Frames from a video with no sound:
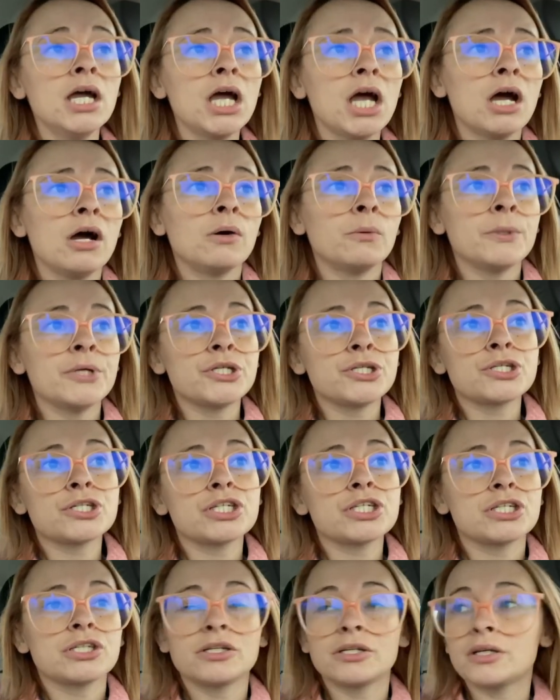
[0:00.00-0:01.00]

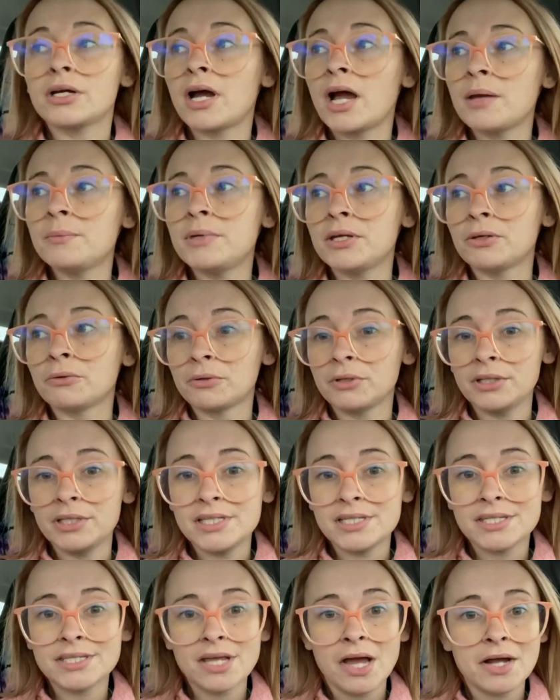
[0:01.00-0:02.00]
which I mean really
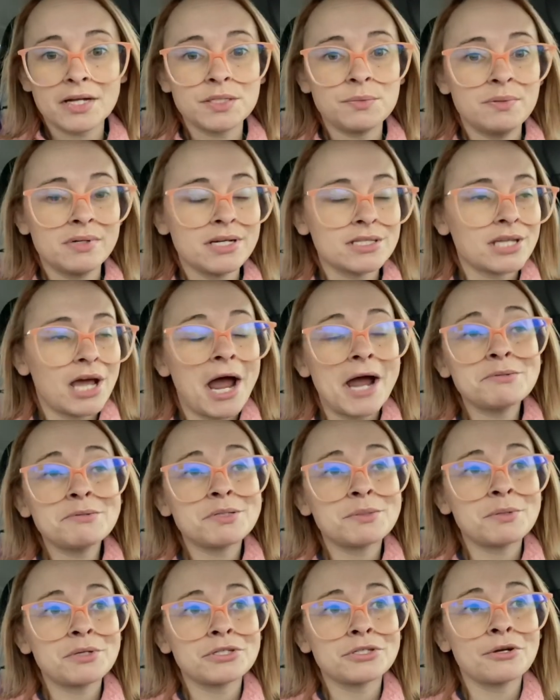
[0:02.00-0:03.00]
sucks, because I was
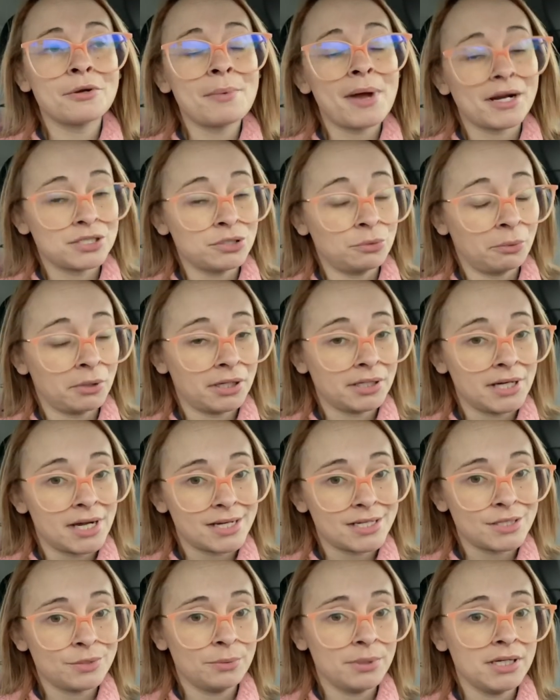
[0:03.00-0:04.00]
supposed to go back to work
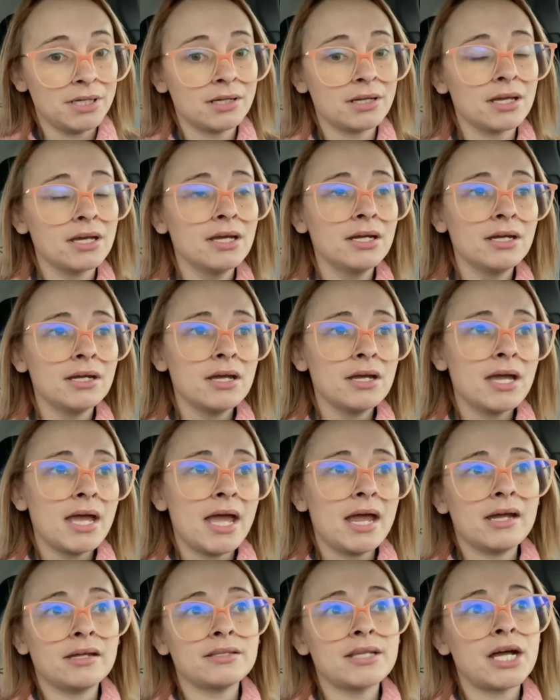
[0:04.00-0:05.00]
next week,
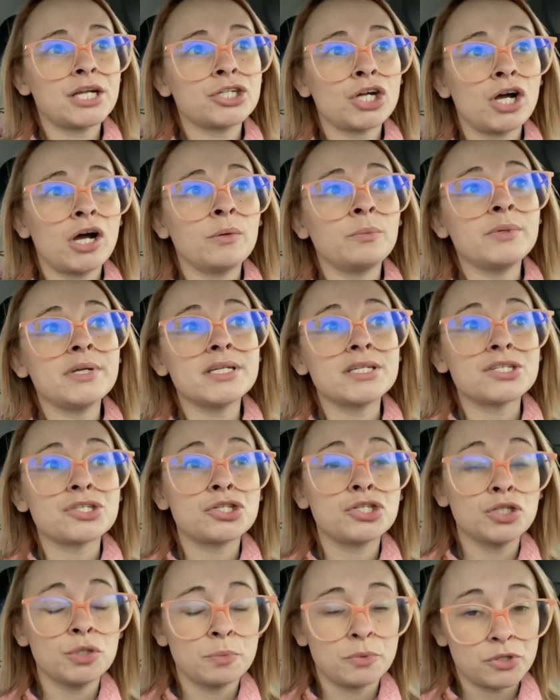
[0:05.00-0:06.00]
and that job is
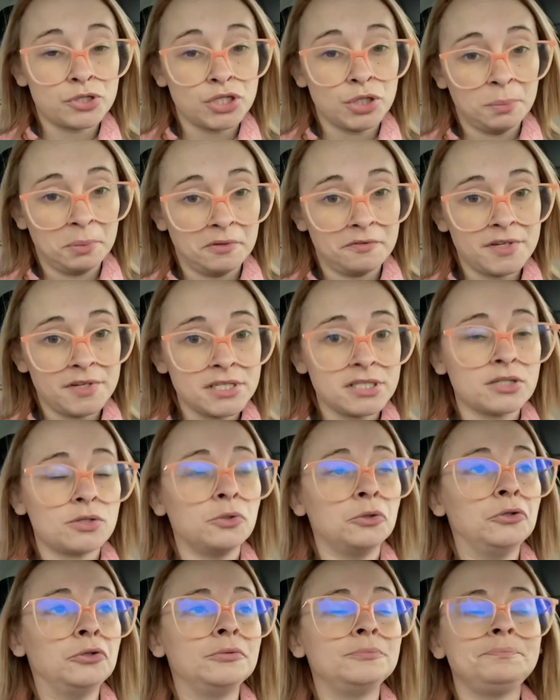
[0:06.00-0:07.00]
super
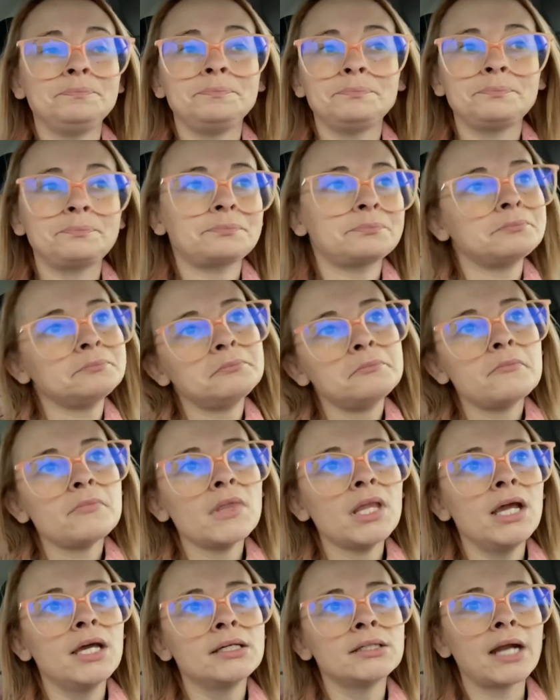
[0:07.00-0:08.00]
physical,
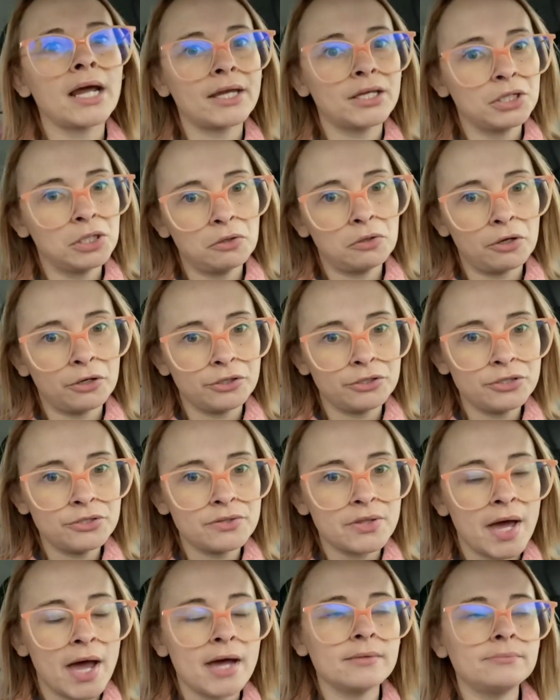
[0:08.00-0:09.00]
and I can no longer do
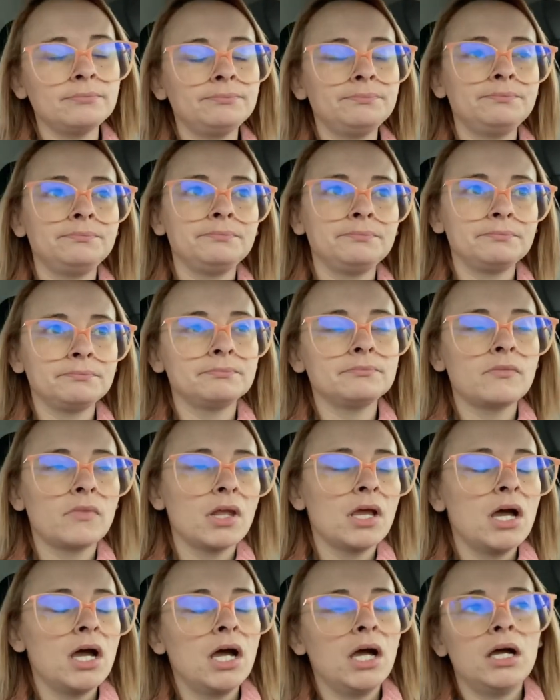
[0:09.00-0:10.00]
that.
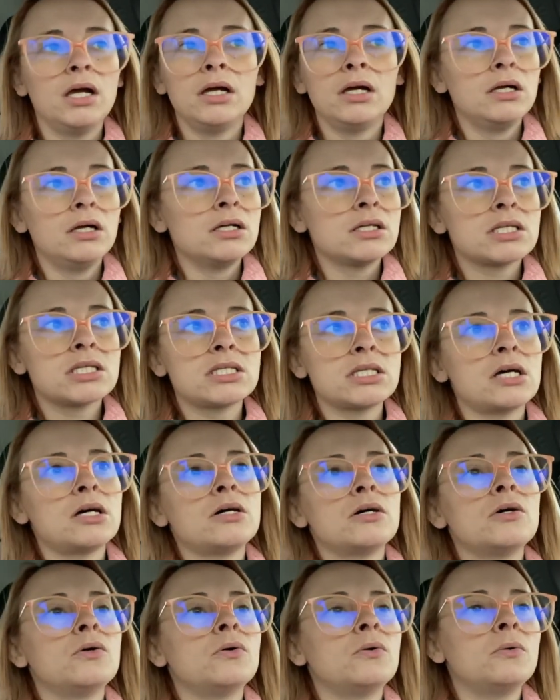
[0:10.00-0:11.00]

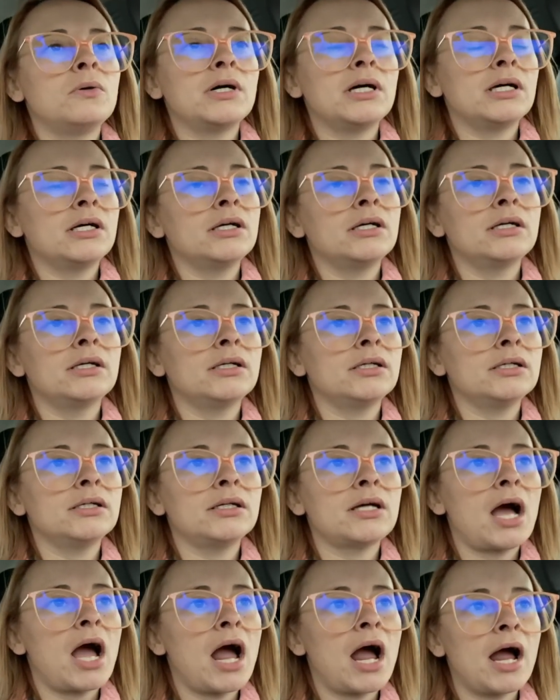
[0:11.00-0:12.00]
So
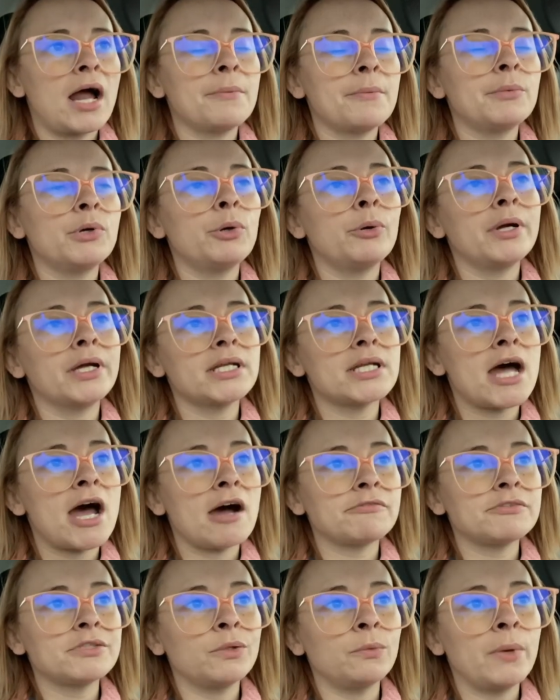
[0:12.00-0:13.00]
I'm going to
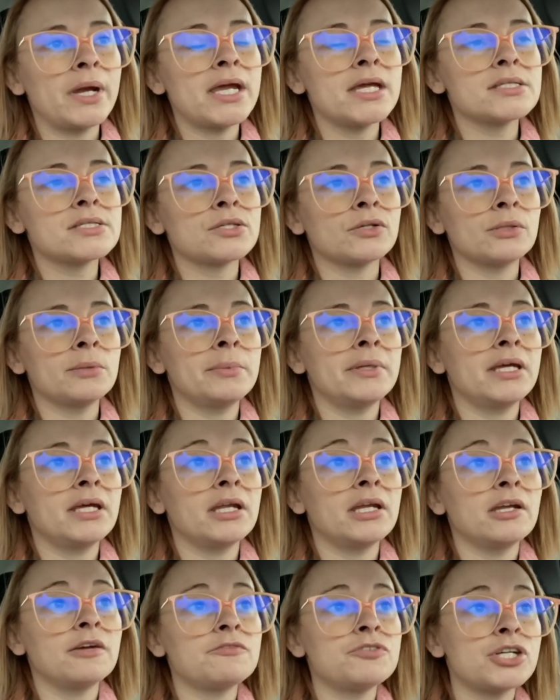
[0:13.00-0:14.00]
have to wait till the
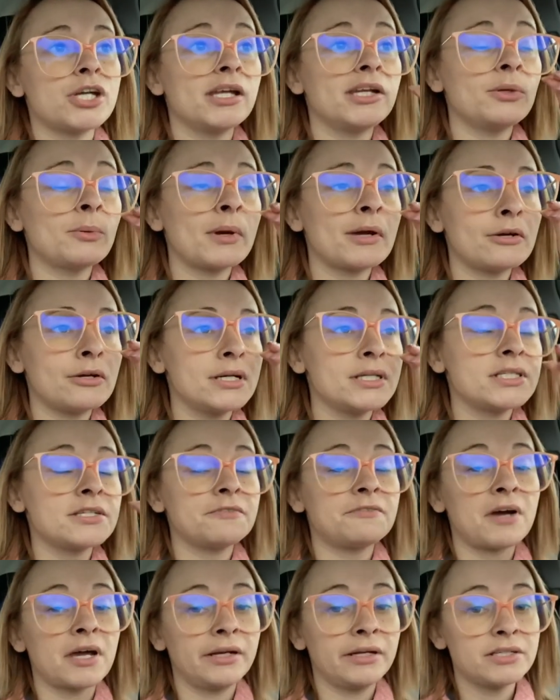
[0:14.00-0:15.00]
beginning of January to
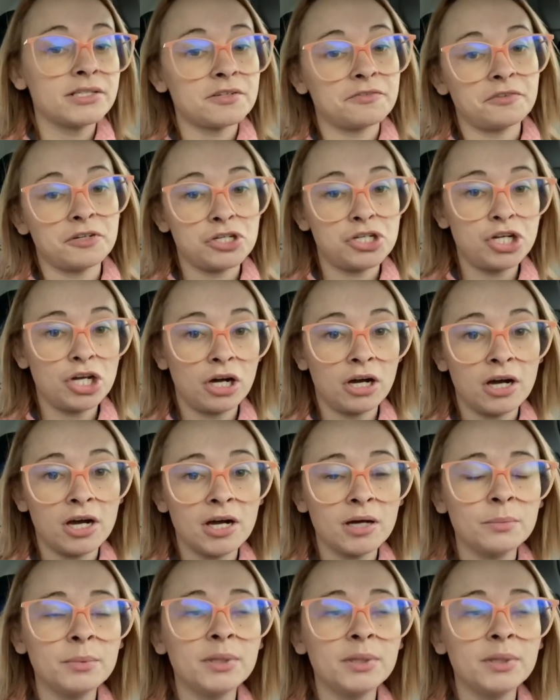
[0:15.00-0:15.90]
find a different job